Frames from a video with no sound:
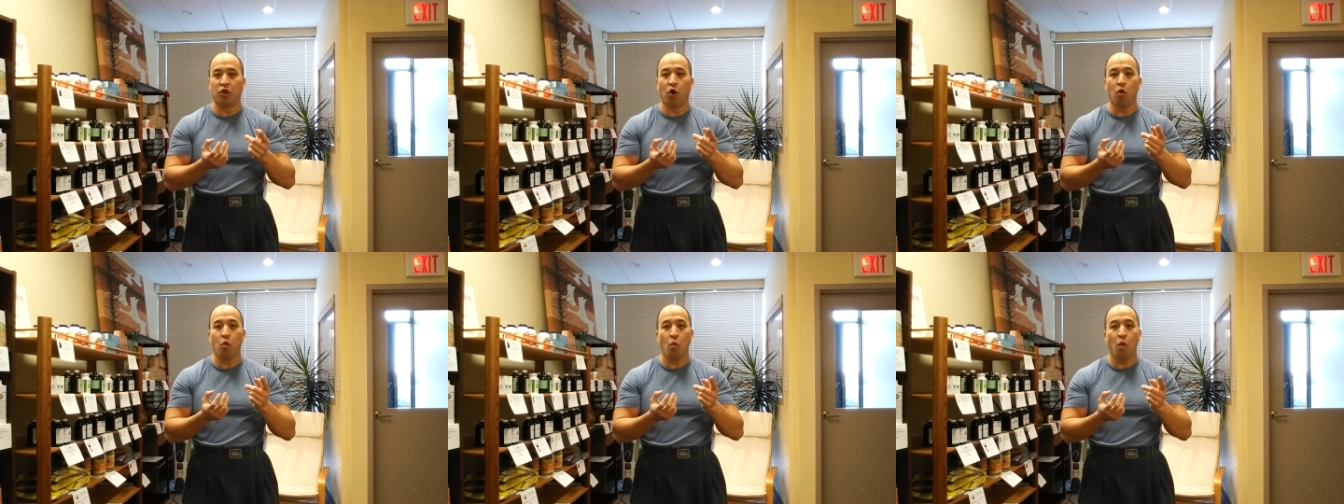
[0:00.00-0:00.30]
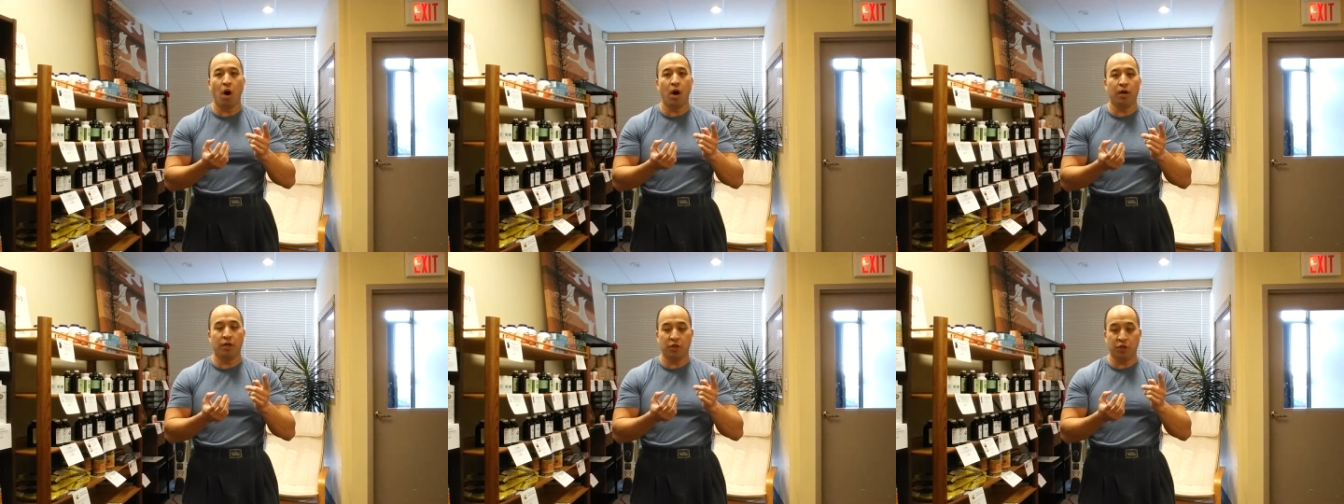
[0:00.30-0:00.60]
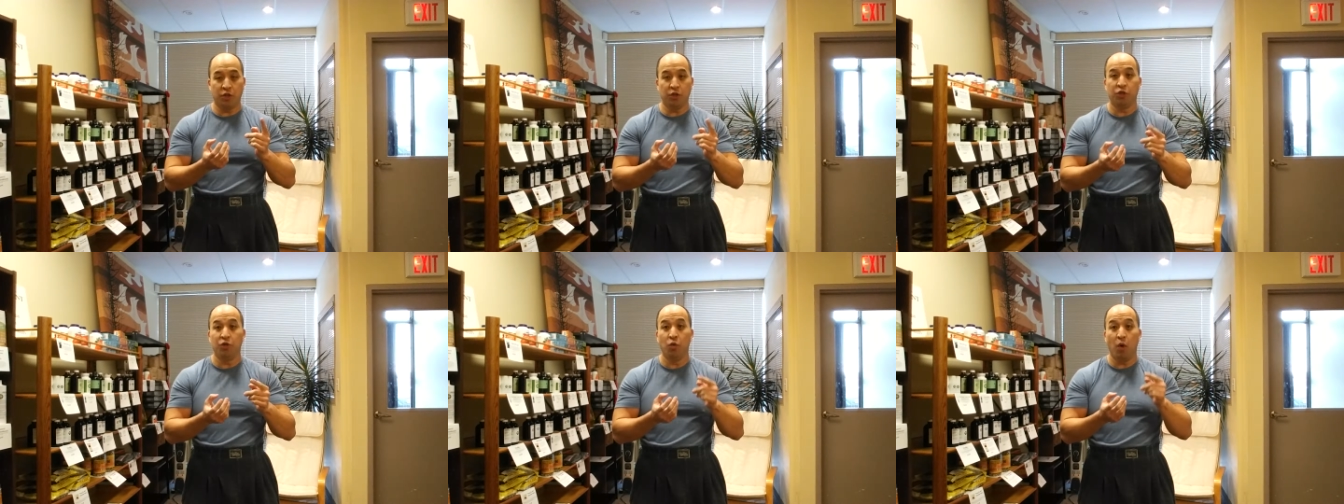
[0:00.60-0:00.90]
Don't want,
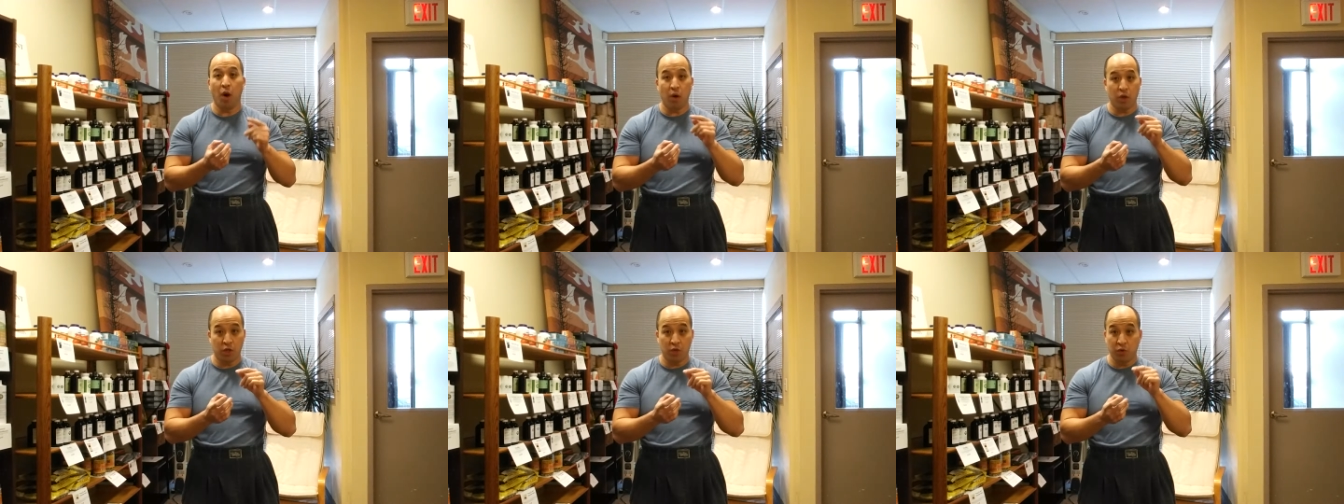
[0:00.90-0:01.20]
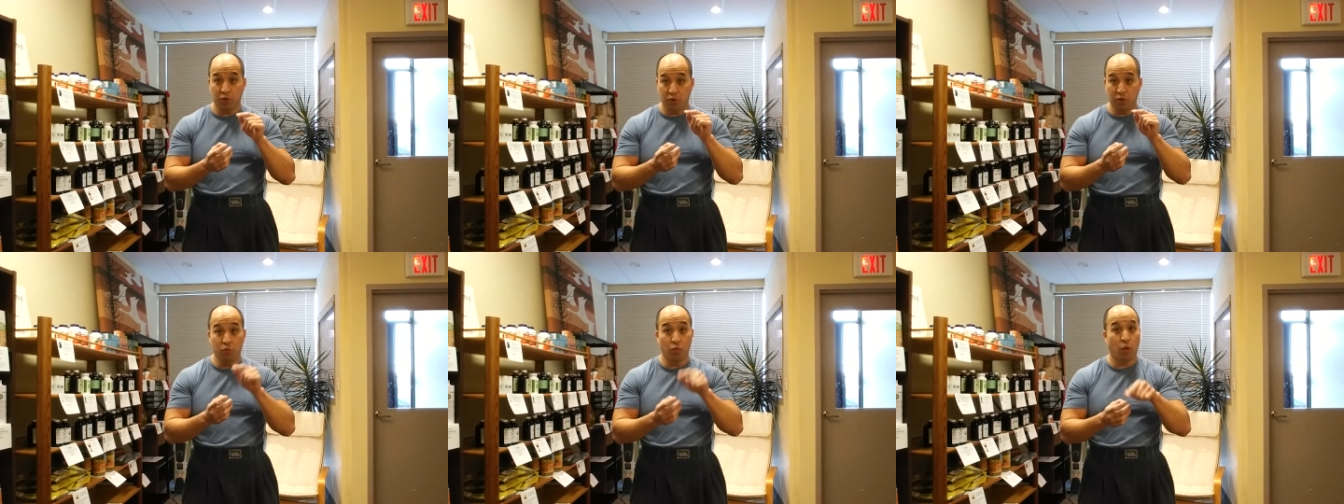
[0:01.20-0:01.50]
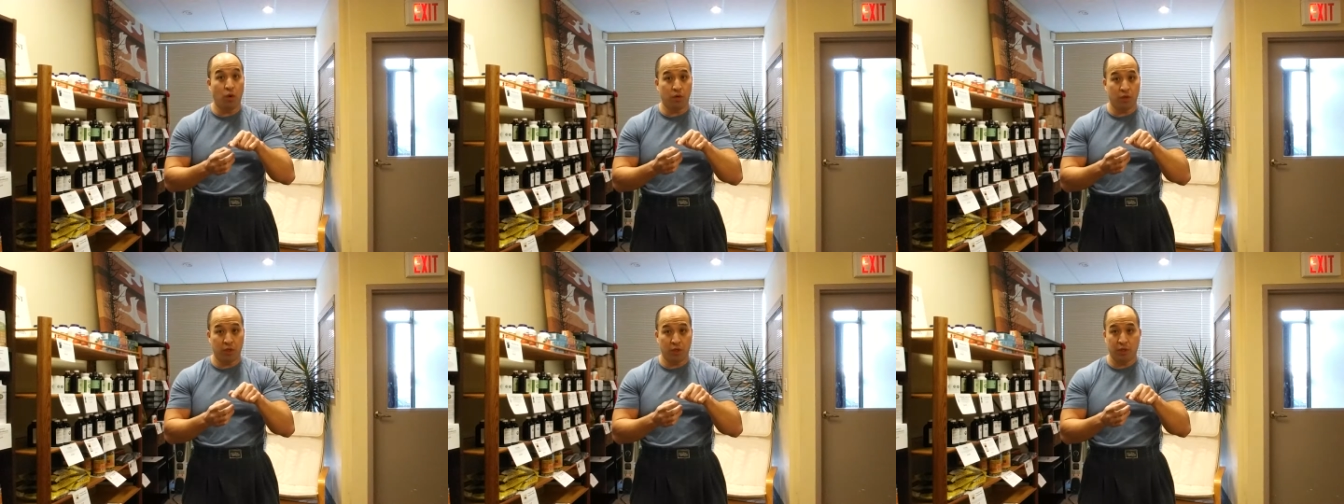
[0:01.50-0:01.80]
you want, you, you
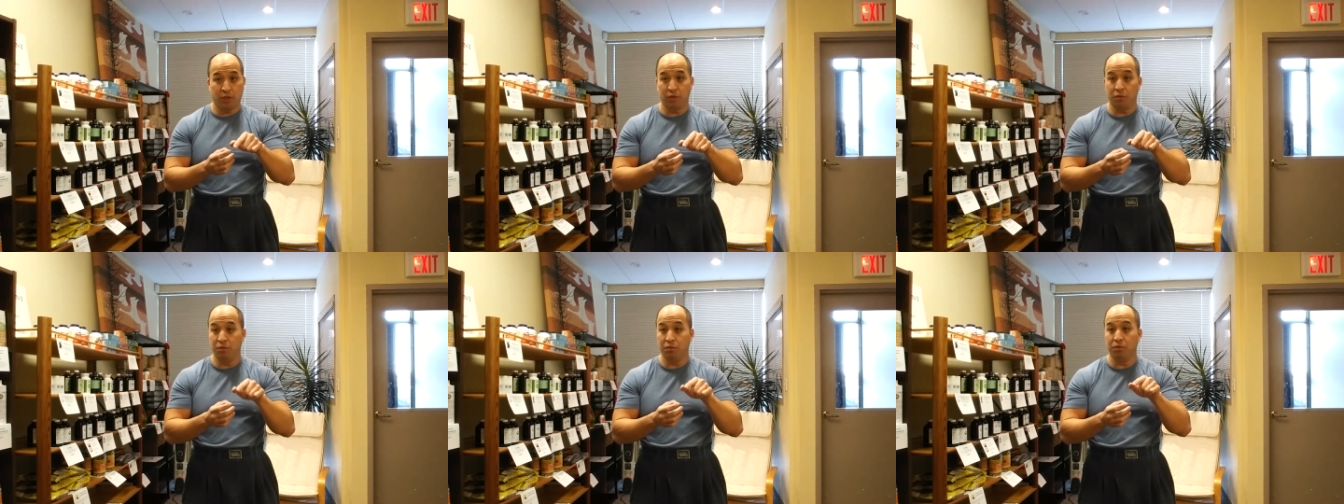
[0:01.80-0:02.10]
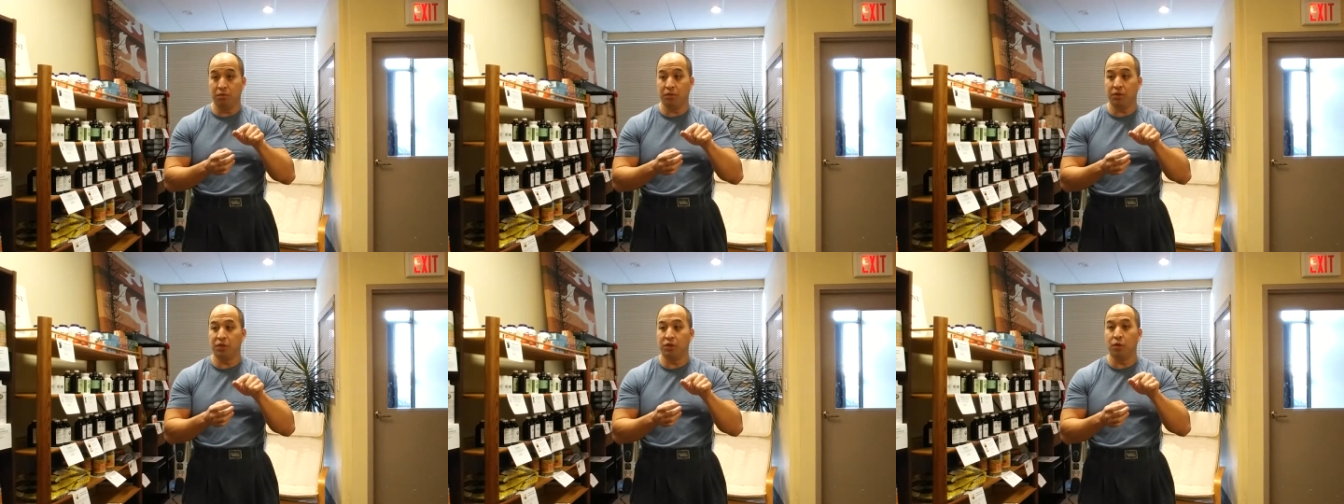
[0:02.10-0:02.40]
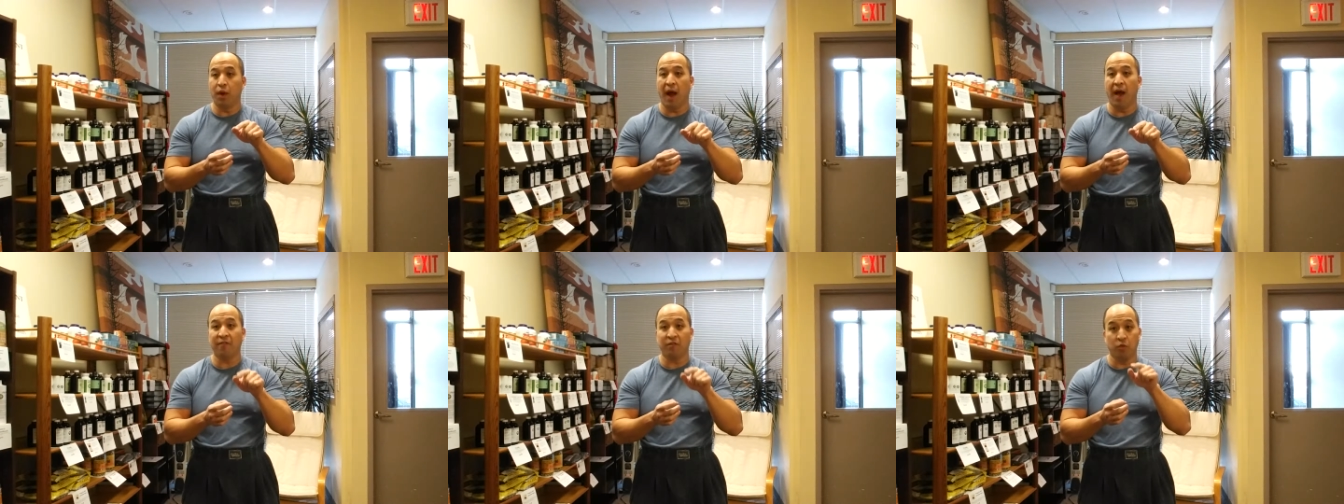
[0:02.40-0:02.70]
want, you,
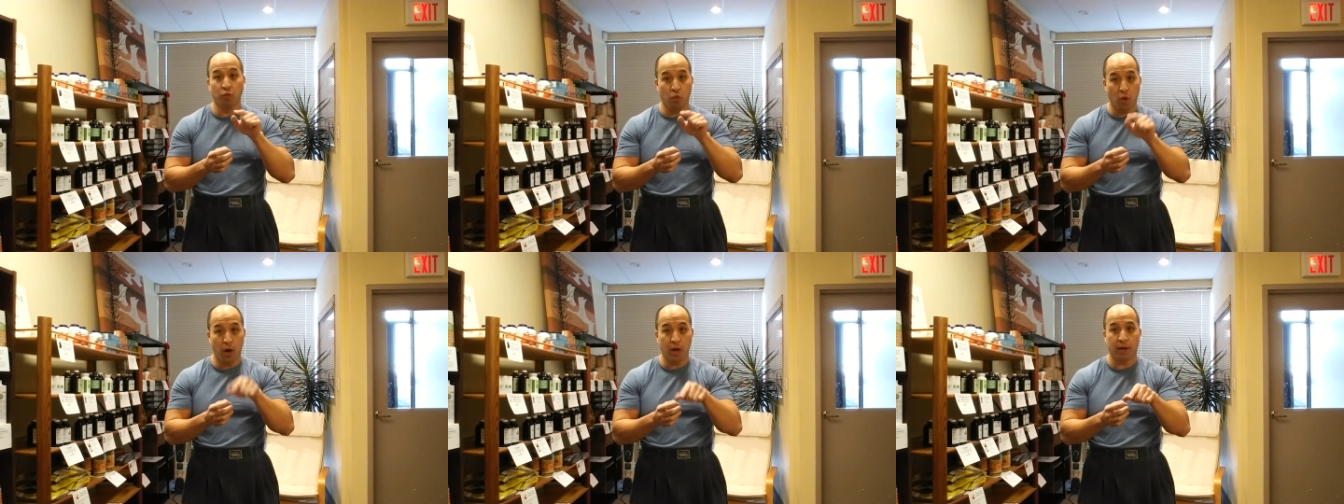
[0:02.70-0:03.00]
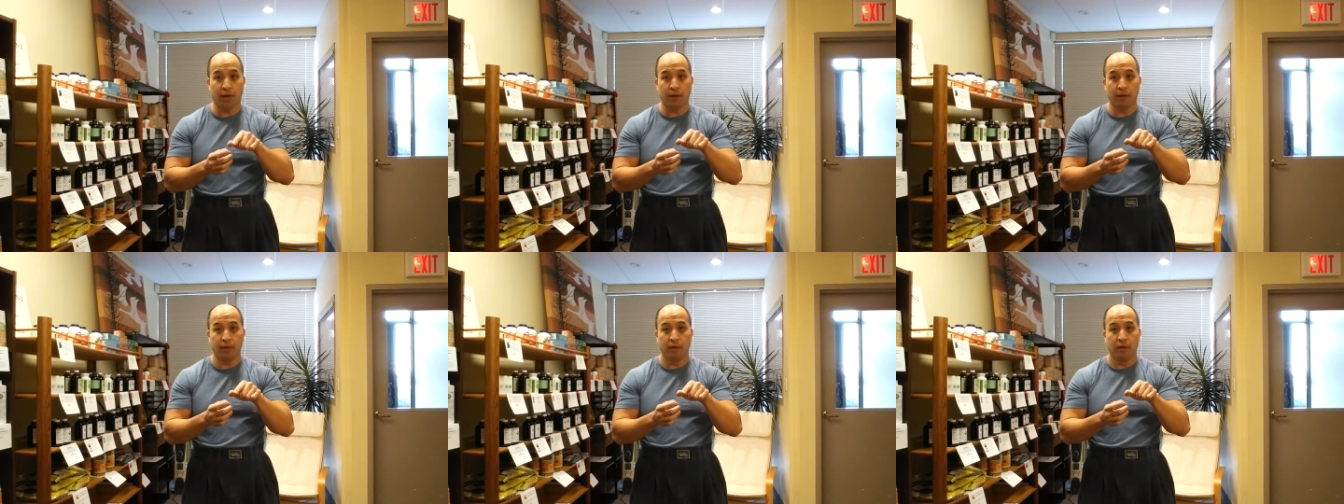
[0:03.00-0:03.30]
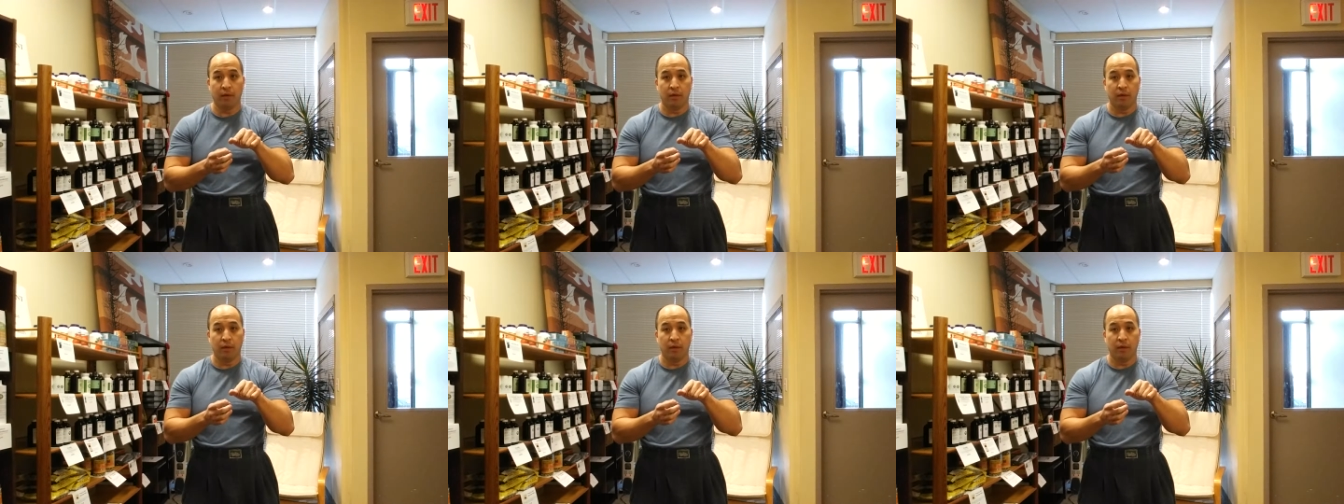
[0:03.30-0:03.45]
you have to want it,